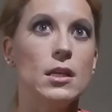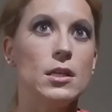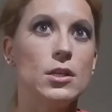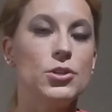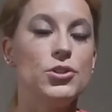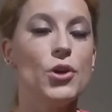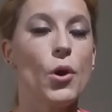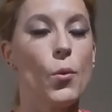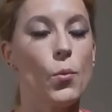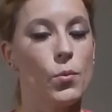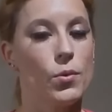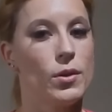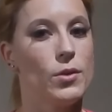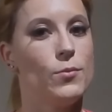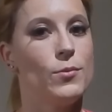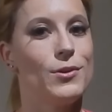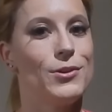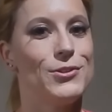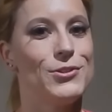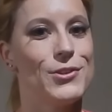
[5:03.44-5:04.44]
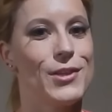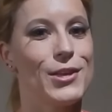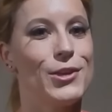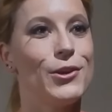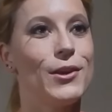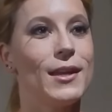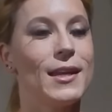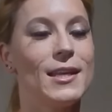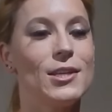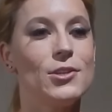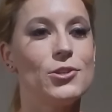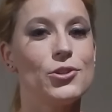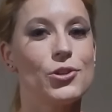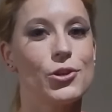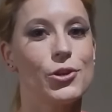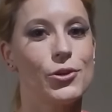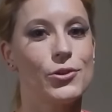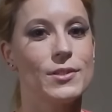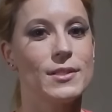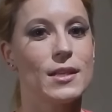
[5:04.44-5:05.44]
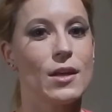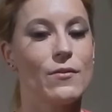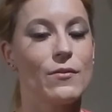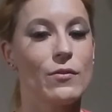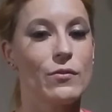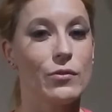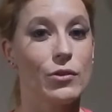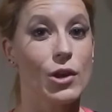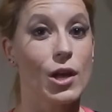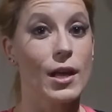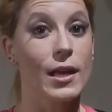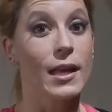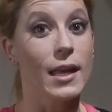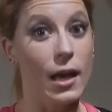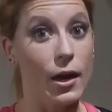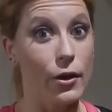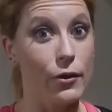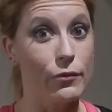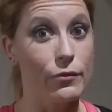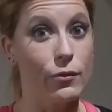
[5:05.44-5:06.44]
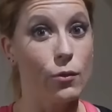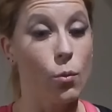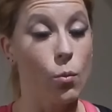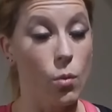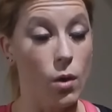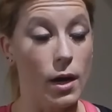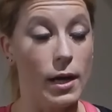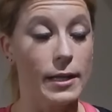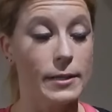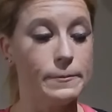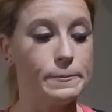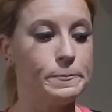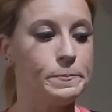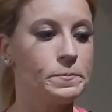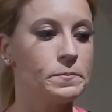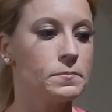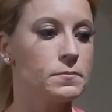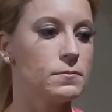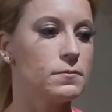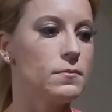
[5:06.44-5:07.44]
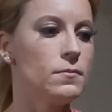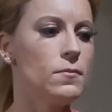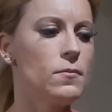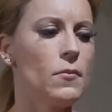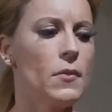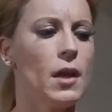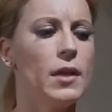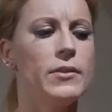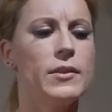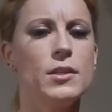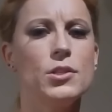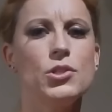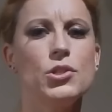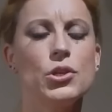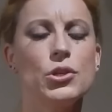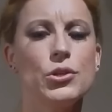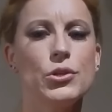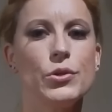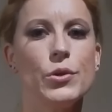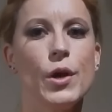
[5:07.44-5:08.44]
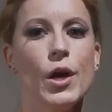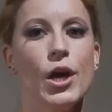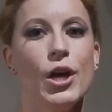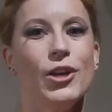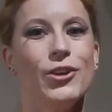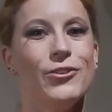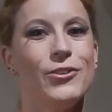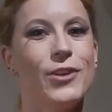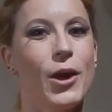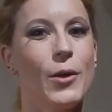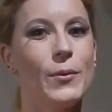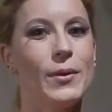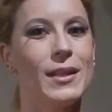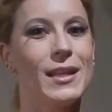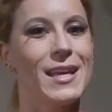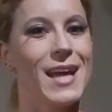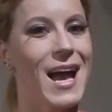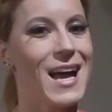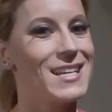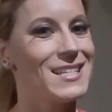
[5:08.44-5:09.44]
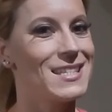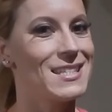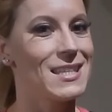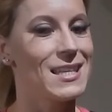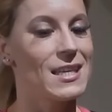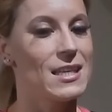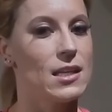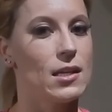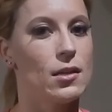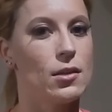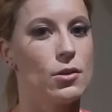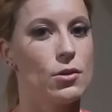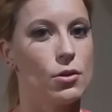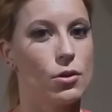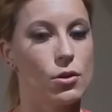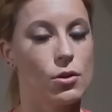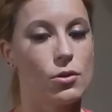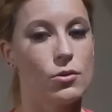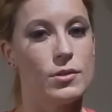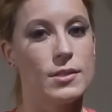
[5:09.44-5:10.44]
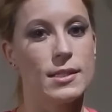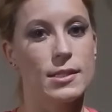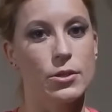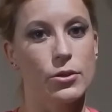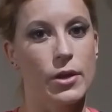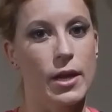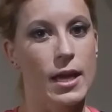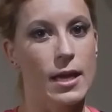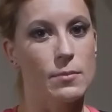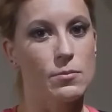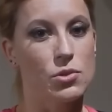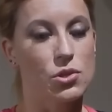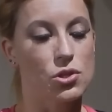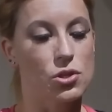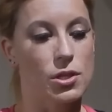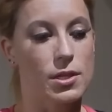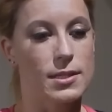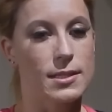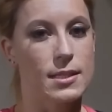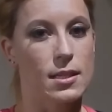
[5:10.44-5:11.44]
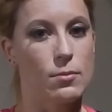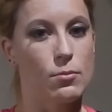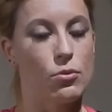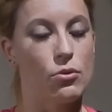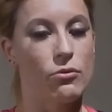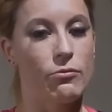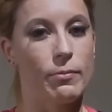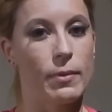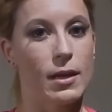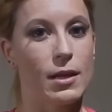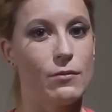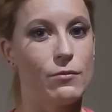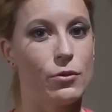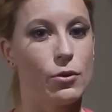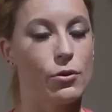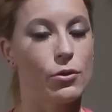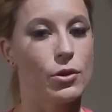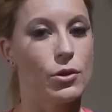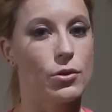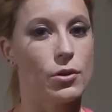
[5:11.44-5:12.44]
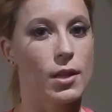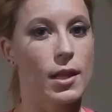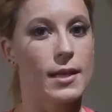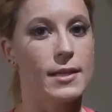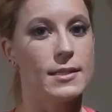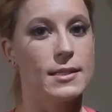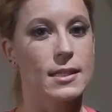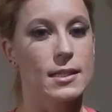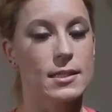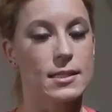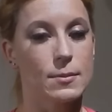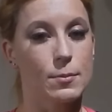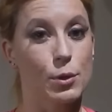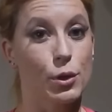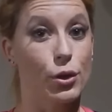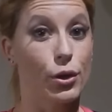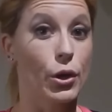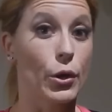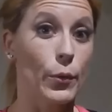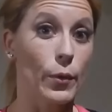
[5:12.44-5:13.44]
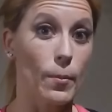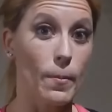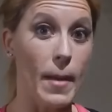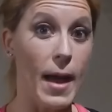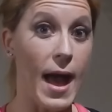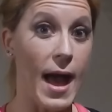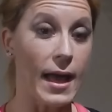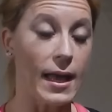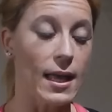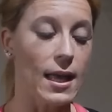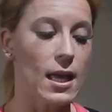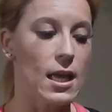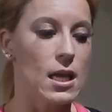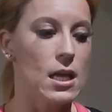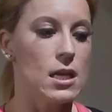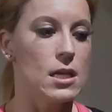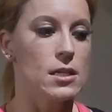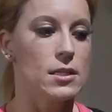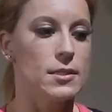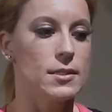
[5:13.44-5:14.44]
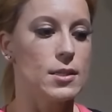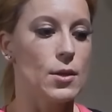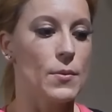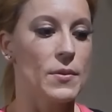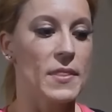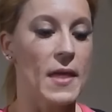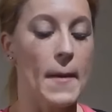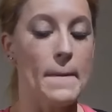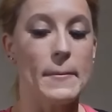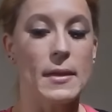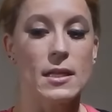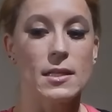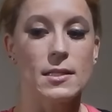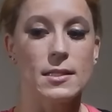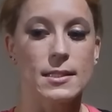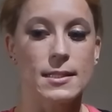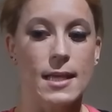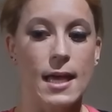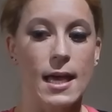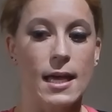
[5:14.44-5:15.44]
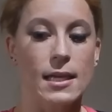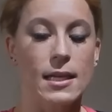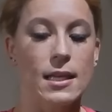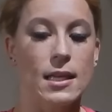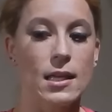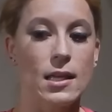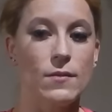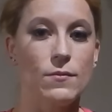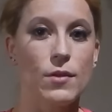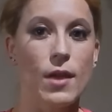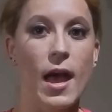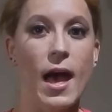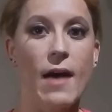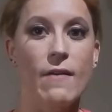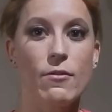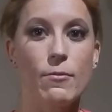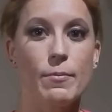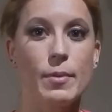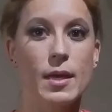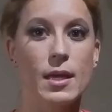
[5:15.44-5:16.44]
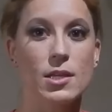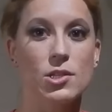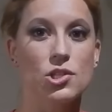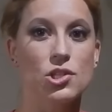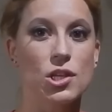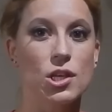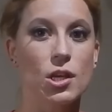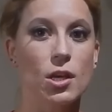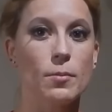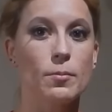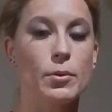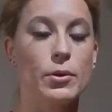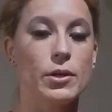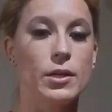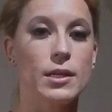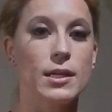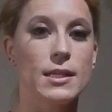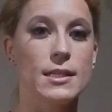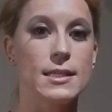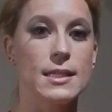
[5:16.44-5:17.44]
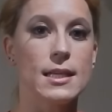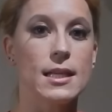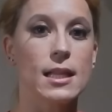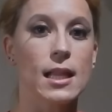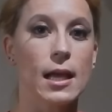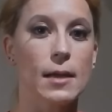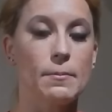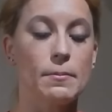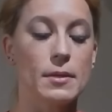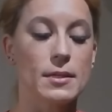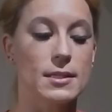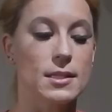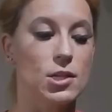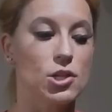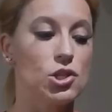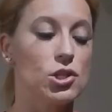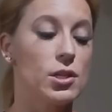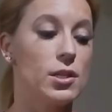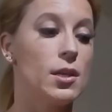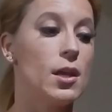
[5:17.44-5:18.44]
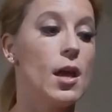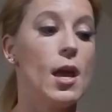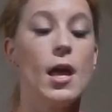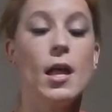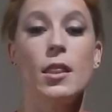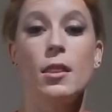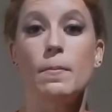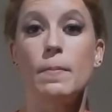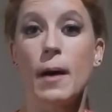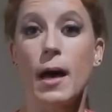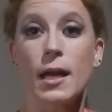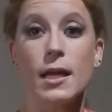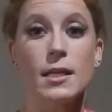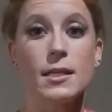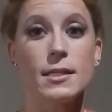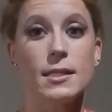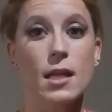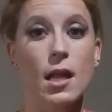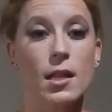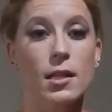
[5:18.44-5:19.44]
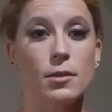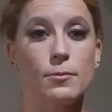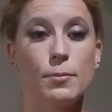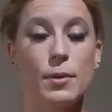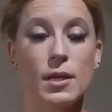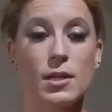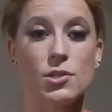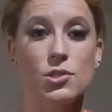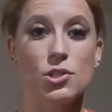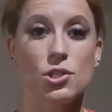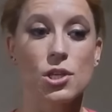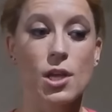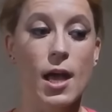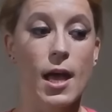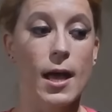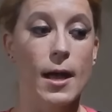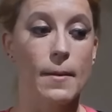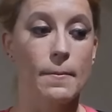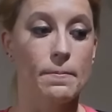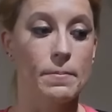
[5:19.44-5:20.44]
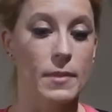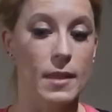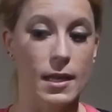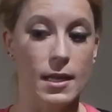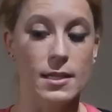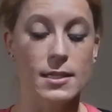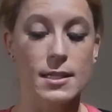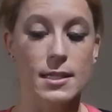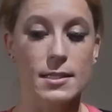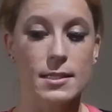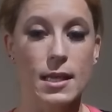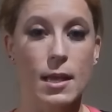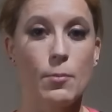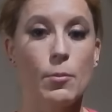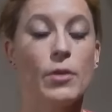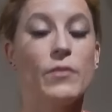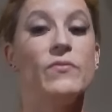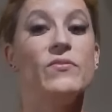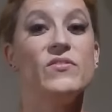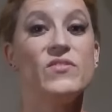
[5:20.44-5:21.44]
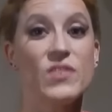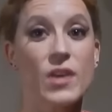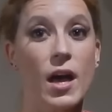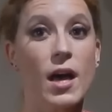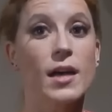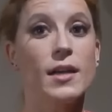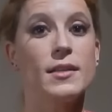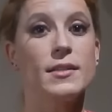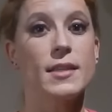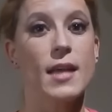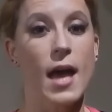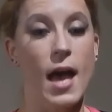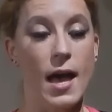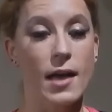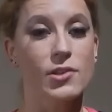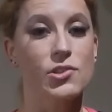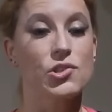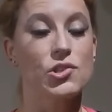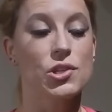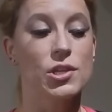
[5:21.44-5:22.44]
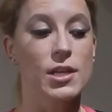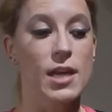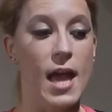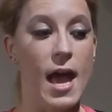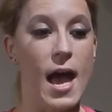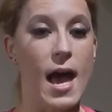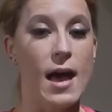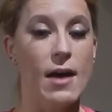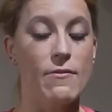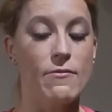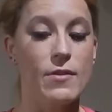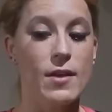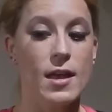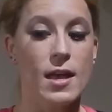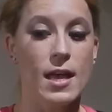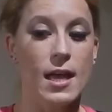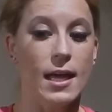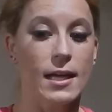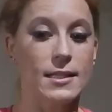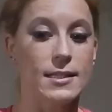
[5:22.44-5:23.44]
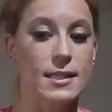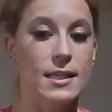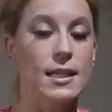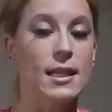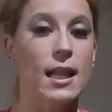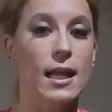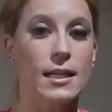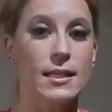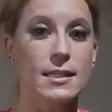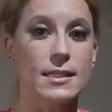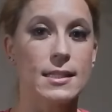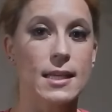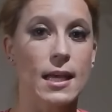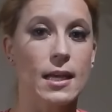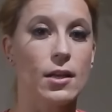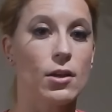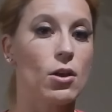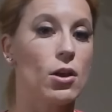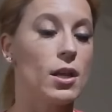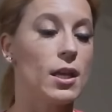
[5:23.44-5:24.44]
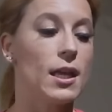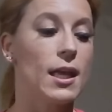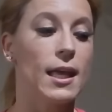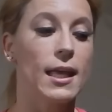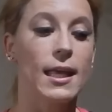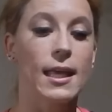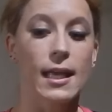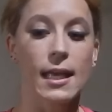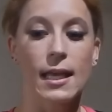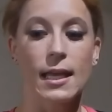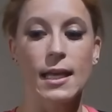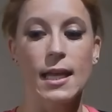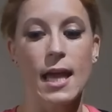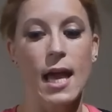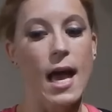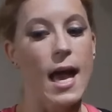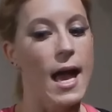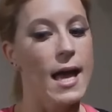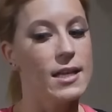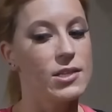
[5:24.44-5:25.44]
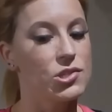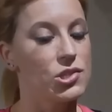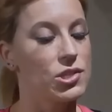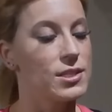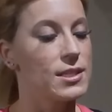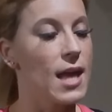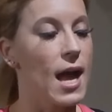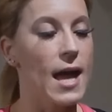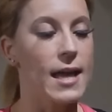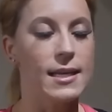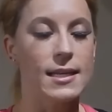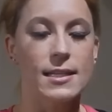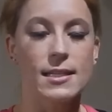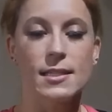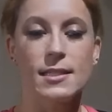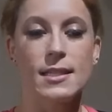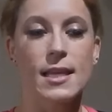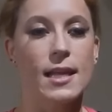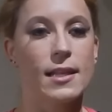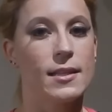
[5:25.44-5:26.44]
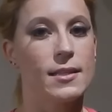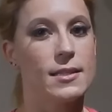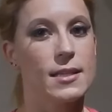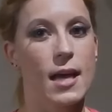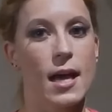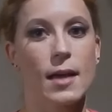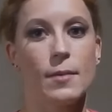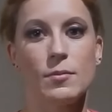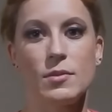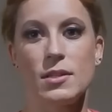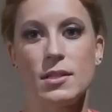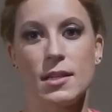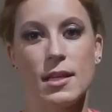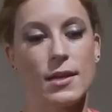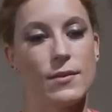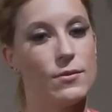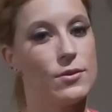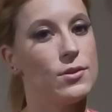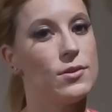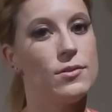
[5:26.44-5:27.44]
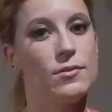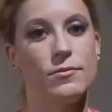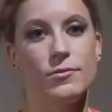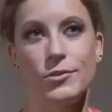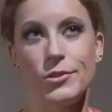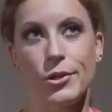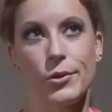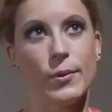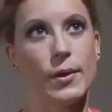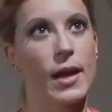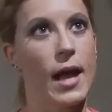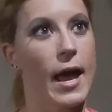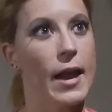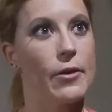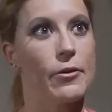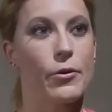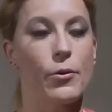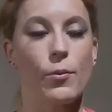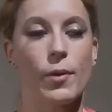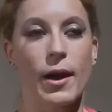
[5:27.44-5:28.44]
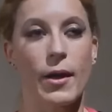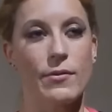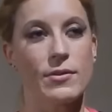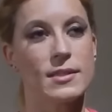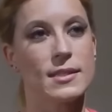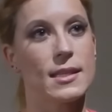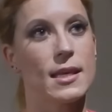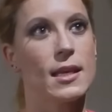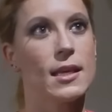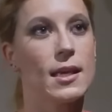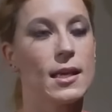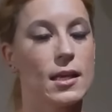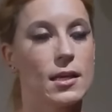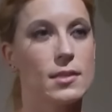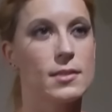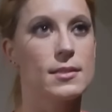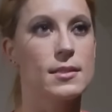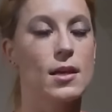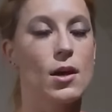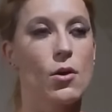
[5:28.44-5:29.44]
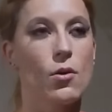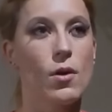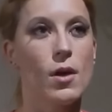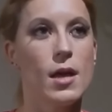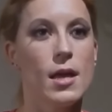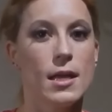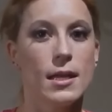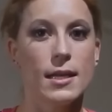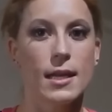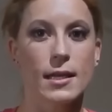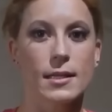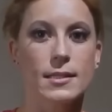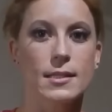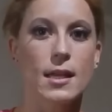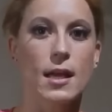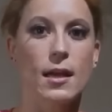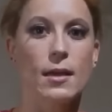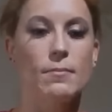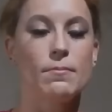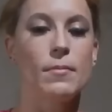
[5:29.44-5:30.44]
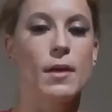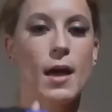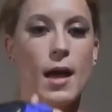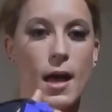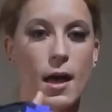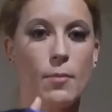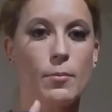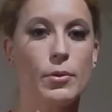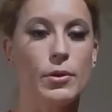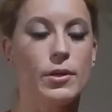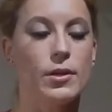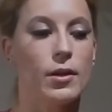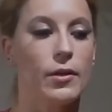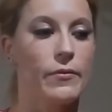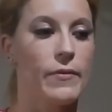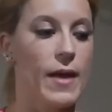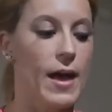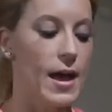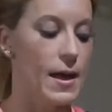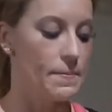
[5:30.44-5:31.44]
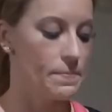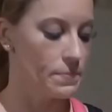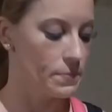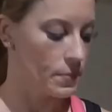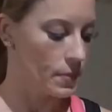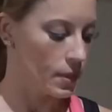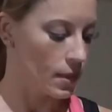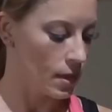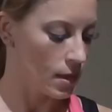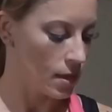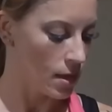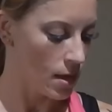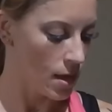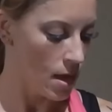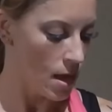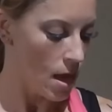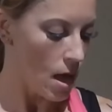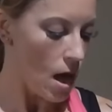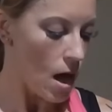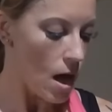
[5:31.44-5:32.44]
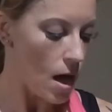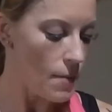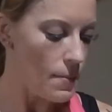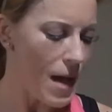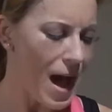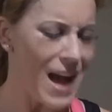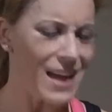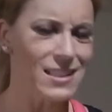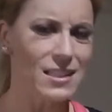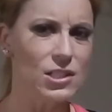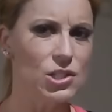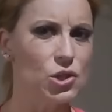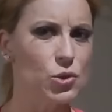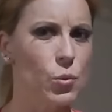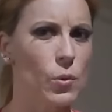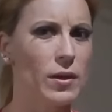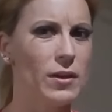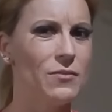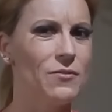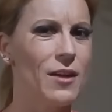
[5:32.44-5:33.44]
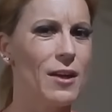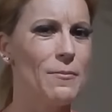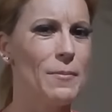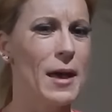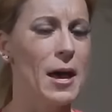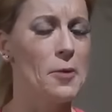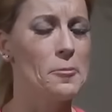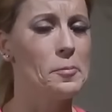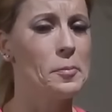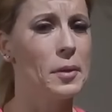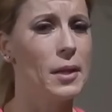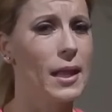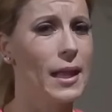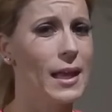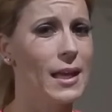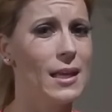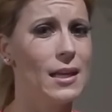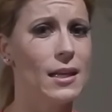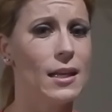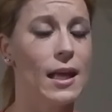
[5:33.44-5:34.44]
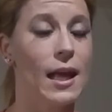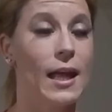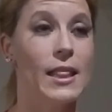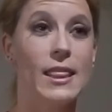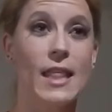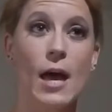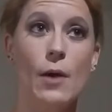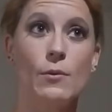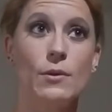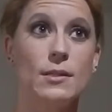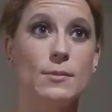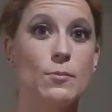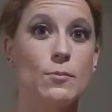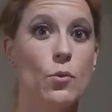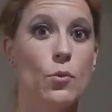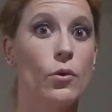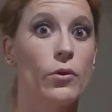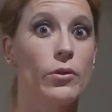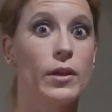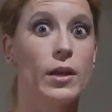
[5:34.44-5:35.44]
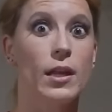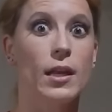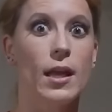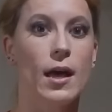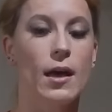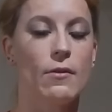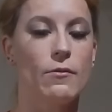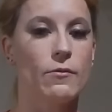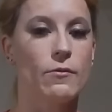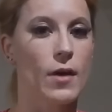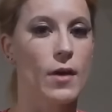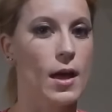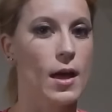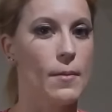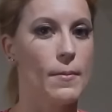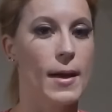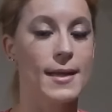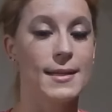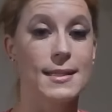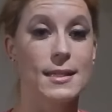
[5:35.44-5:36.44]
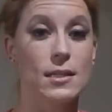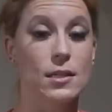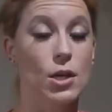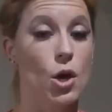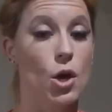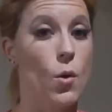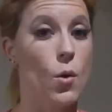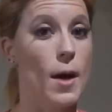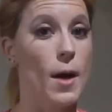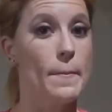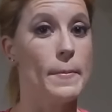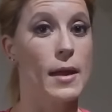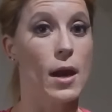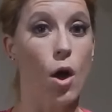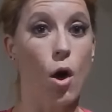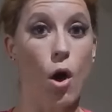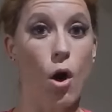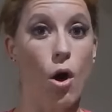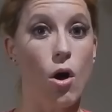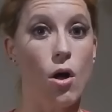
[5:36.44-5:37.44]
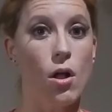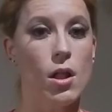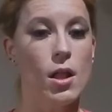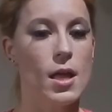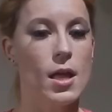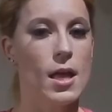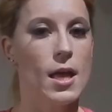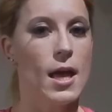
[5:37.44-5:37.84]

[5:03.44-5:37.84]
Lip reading: You don't really want to do that. You can injure yourself if you're not careful, one. And then two, you're not really isolating your glutes and your hamstrings in the movement if you're utilizing some of your lower back. So with that being said, if you have a bench that you can put in a decline position, the body solid bench that it does come with does actually have a decline setting on it. Again, it's just I didn't take the time to even do it. I don't know what I was thinking. So next time I'll put it on that. I did 25 pound plate and that was more than enough. I didn't go up at all.